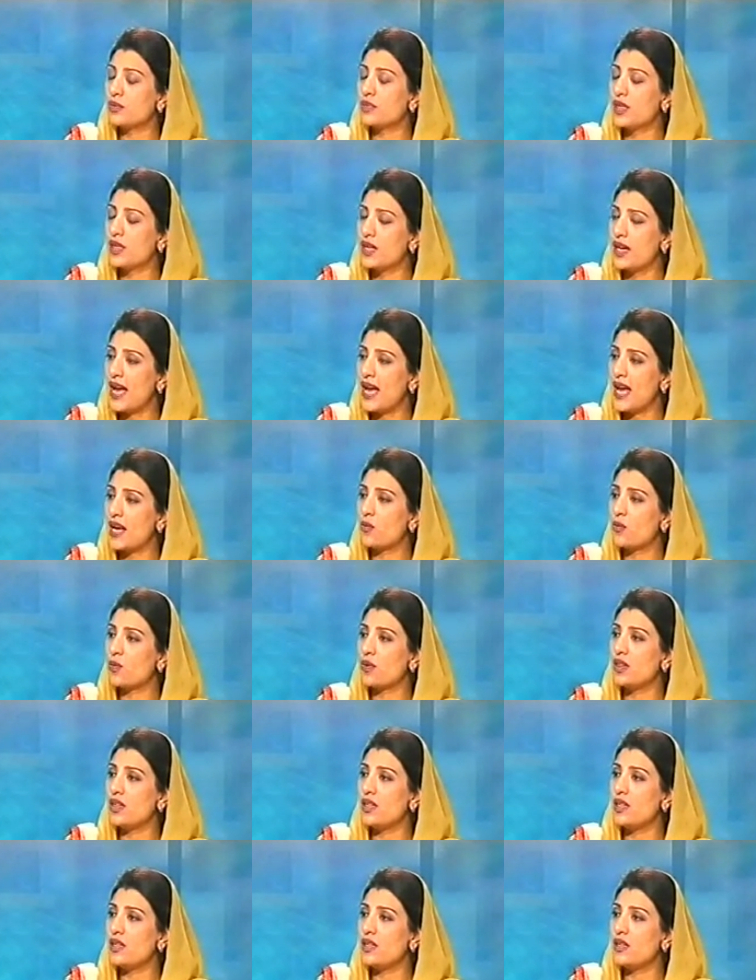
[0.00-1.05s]
had with
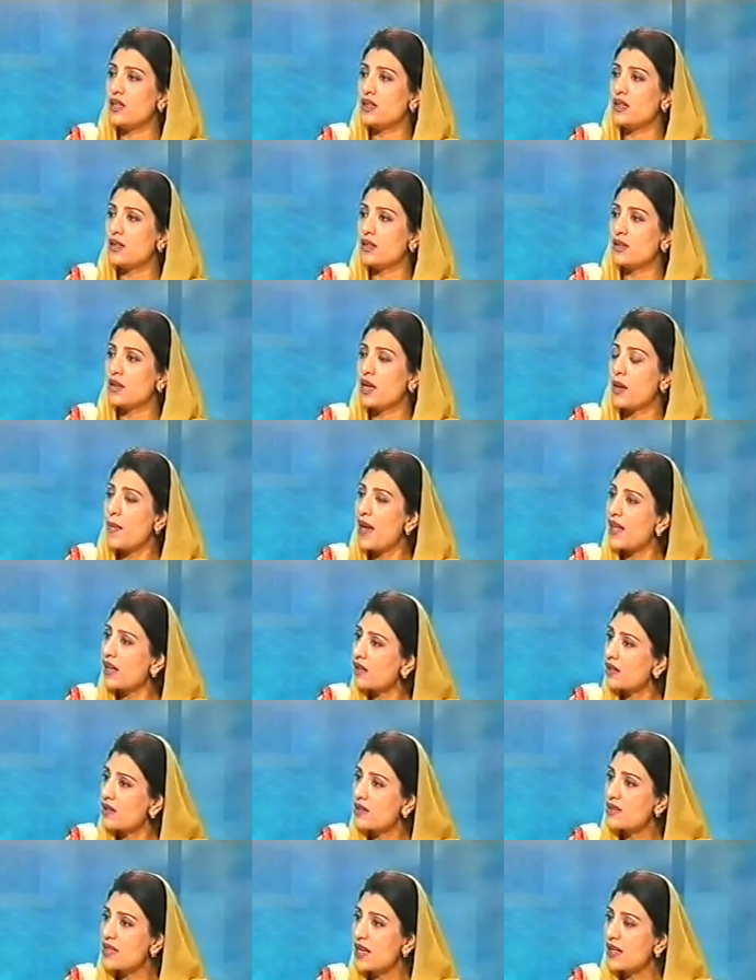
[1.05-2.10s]
the
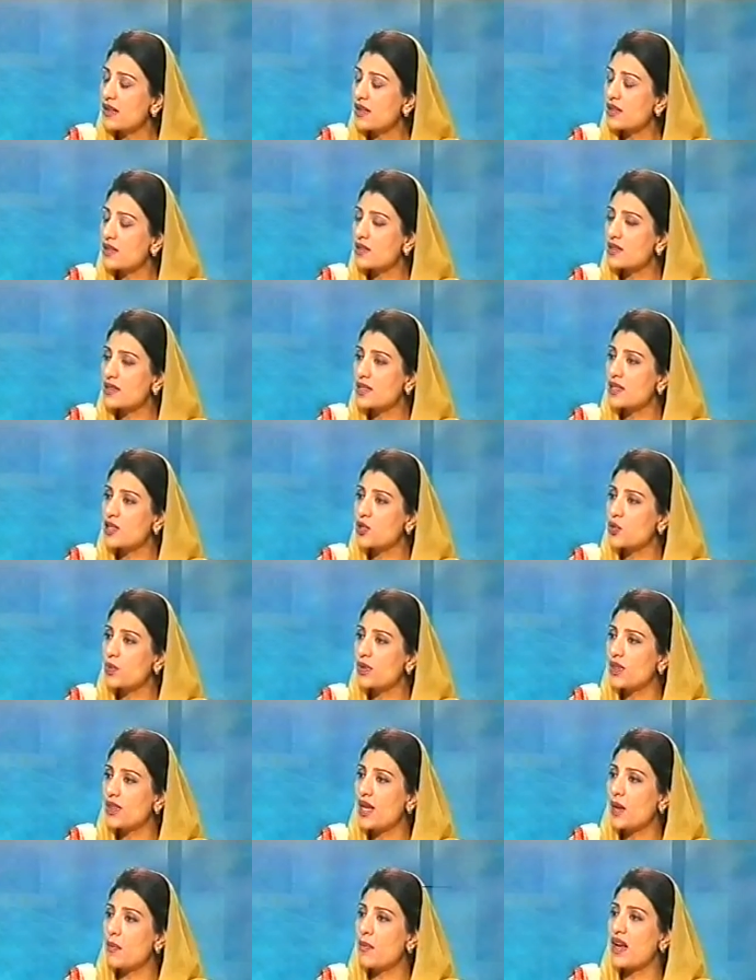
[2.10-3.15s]
Americans, and they discussed with them,